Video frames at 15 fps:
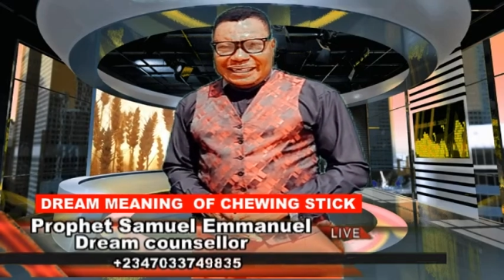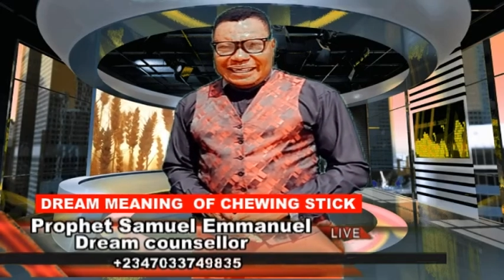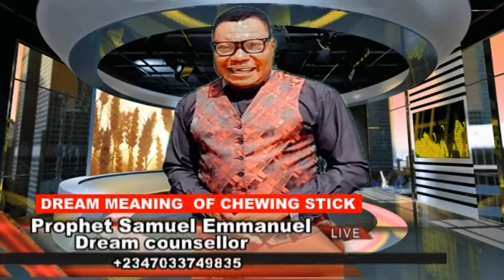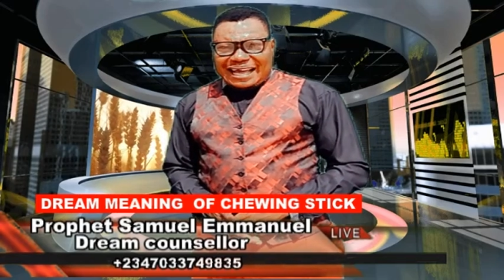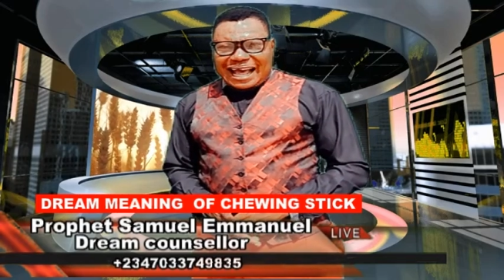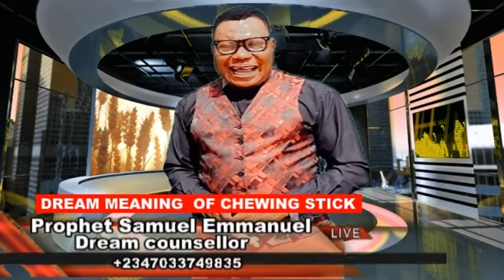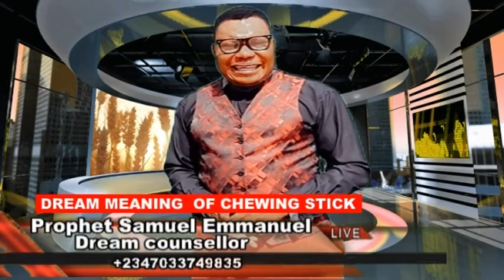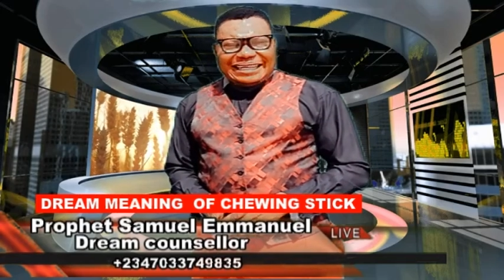
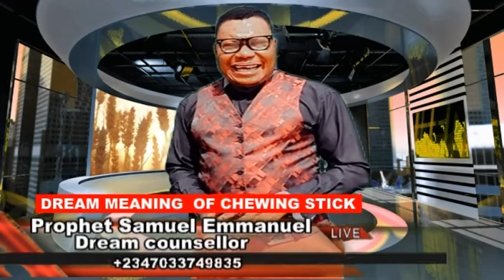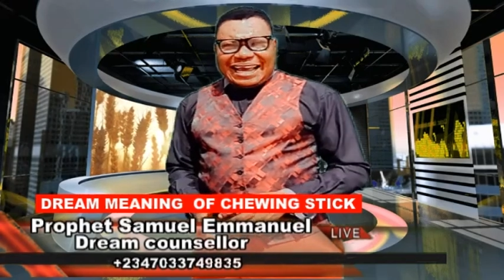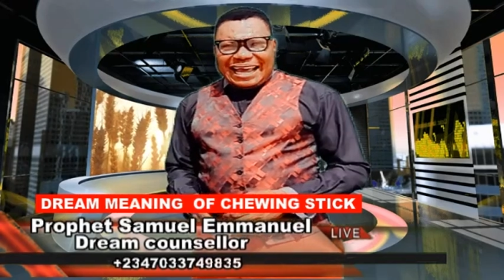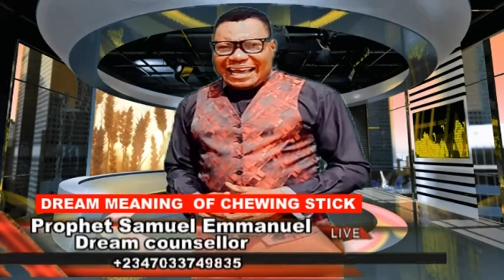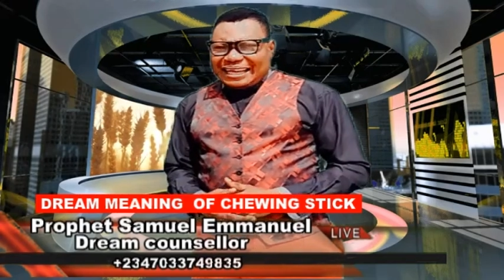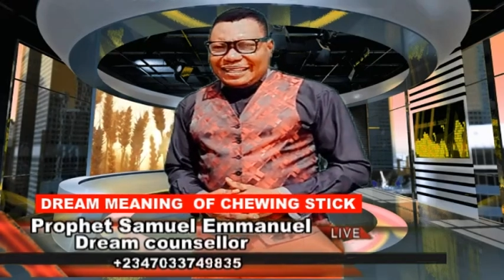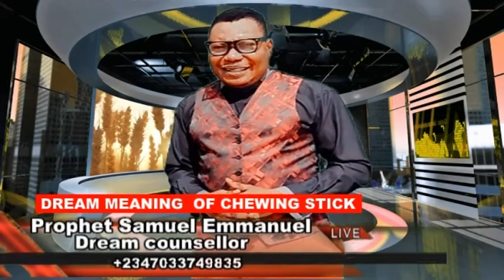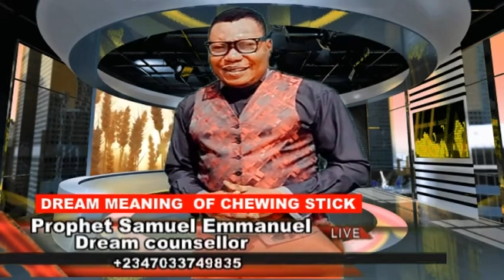At the
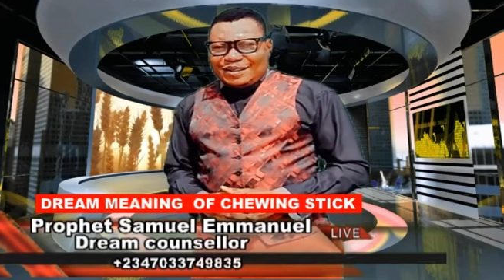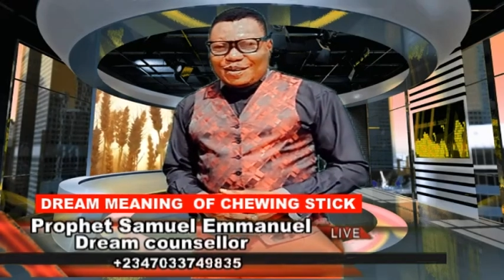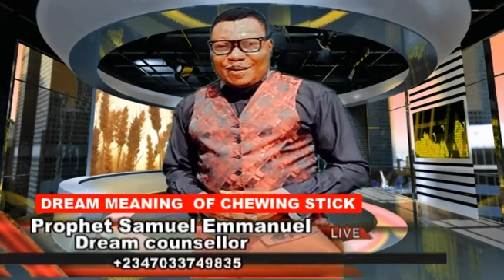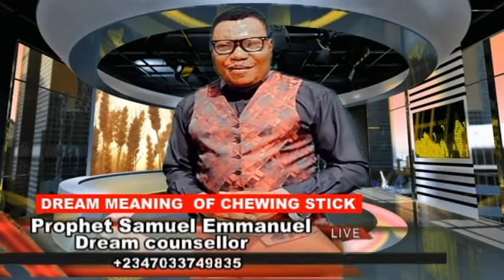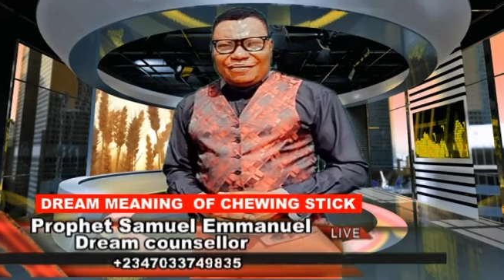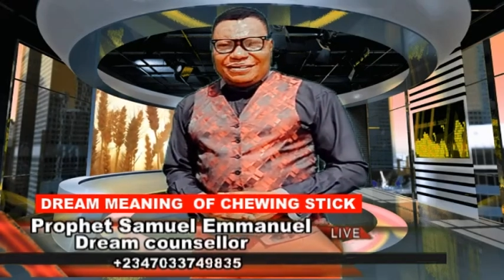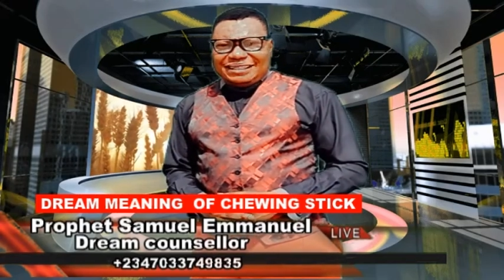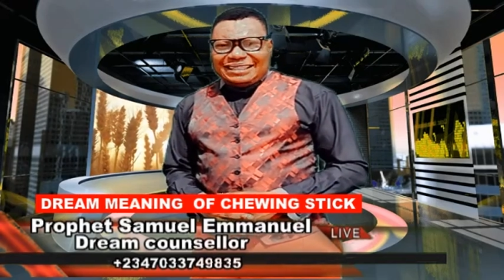end
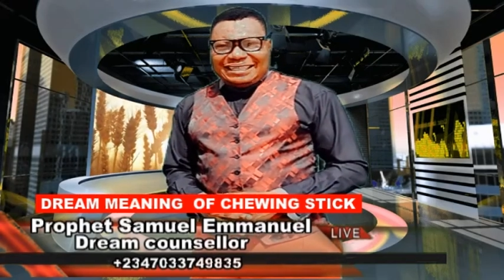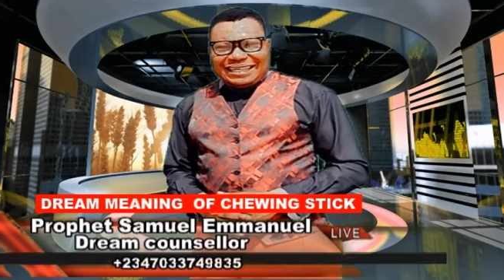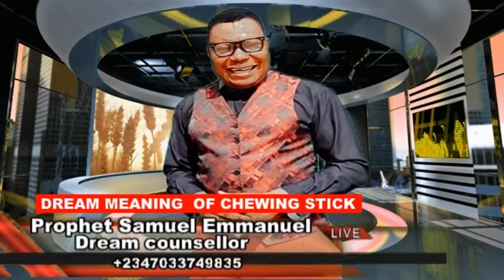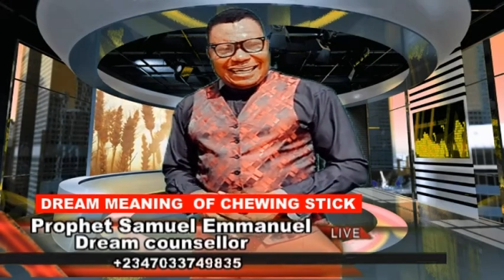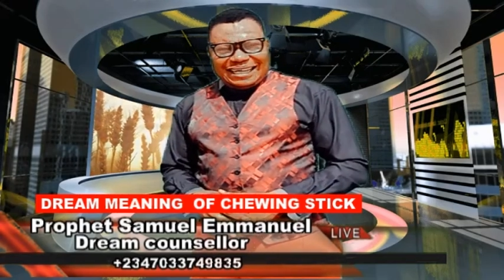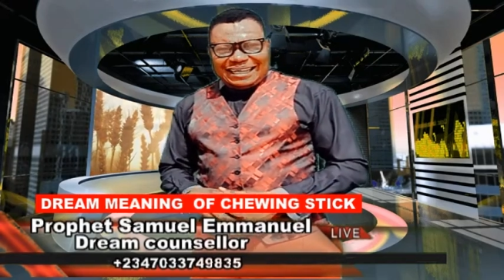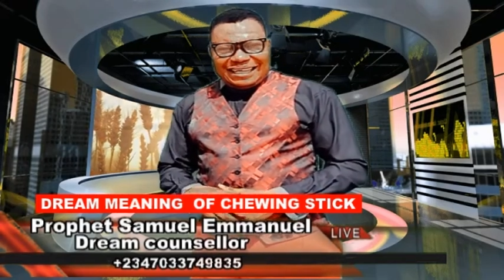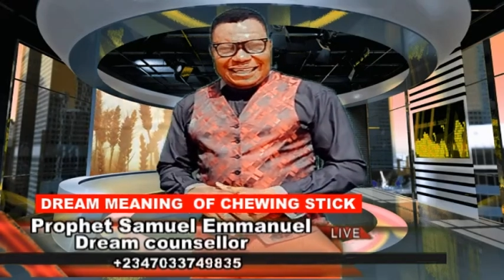of the
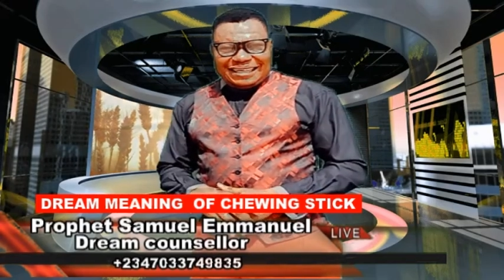day,